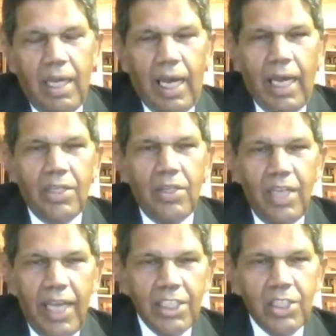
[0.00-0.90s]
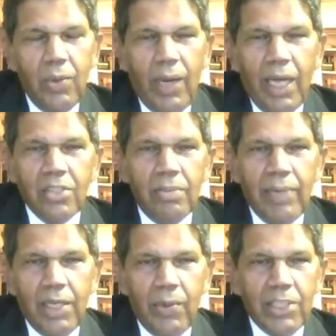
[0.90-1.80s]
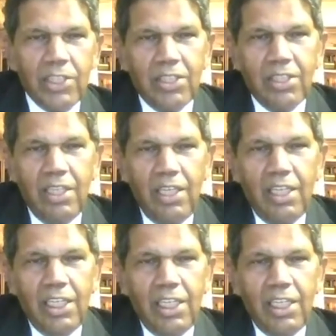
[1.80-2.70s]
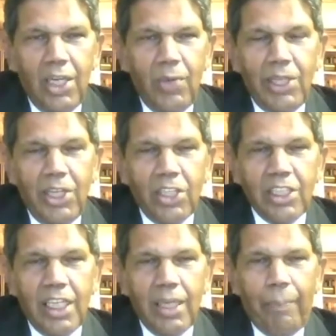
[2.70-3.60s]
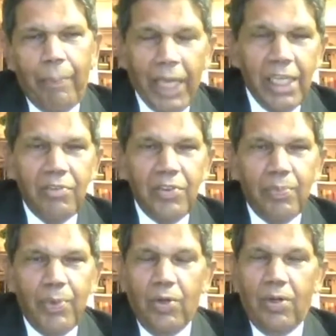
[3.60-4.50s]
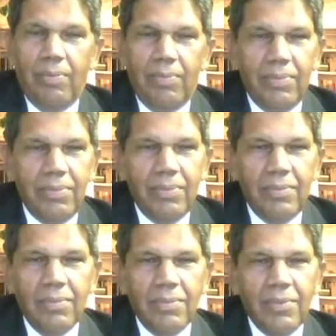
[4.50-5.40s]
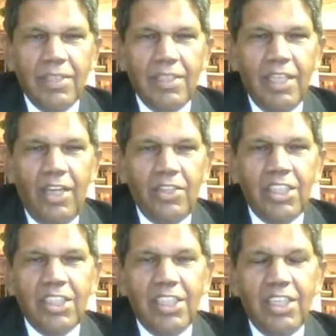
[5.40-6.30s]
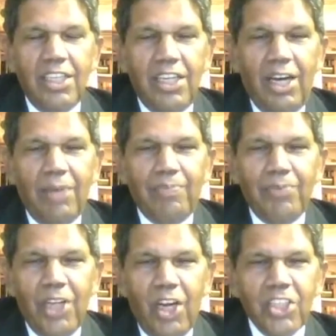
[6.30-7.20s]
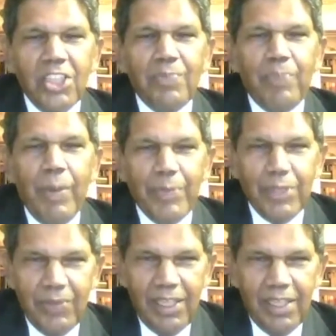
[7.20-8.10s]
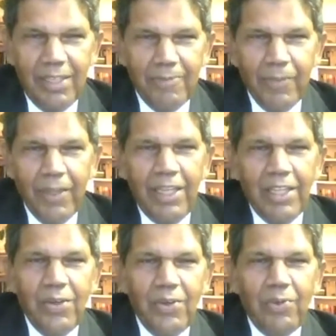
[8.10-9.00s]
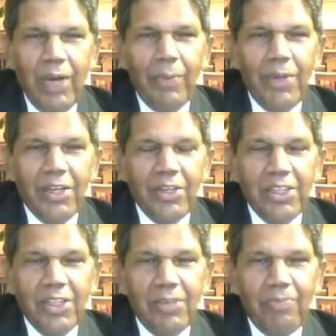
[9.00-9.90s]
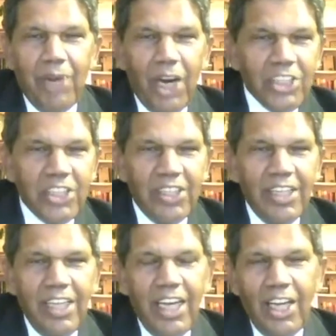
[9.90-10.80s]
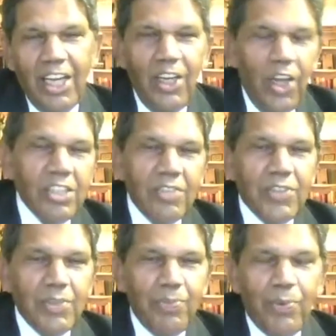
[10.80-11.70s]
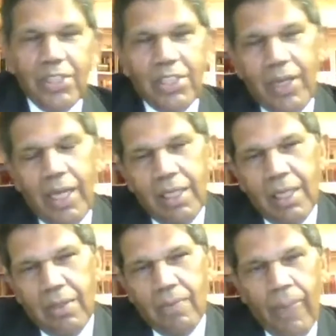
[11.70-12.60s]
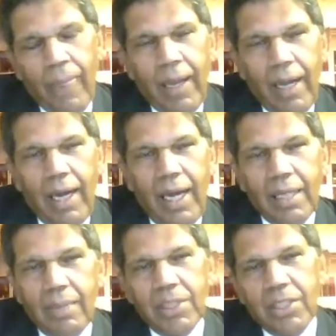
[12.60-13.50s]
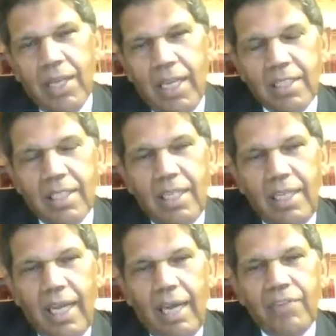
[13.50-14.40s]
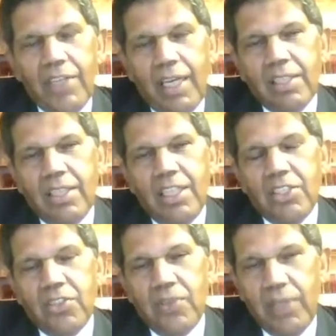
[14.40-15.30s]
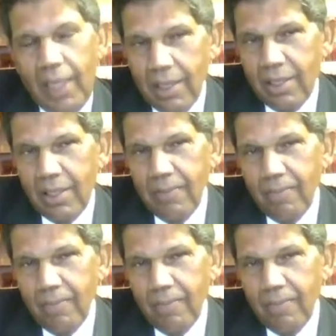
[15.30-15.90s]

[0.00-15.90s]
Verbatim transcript: And unless you answer my question, you will not get a penny of your program. Now, this obnoxious pipsqueak could marshal a lot of support. So anyhow, a High Commissioner has to navigate these three hats.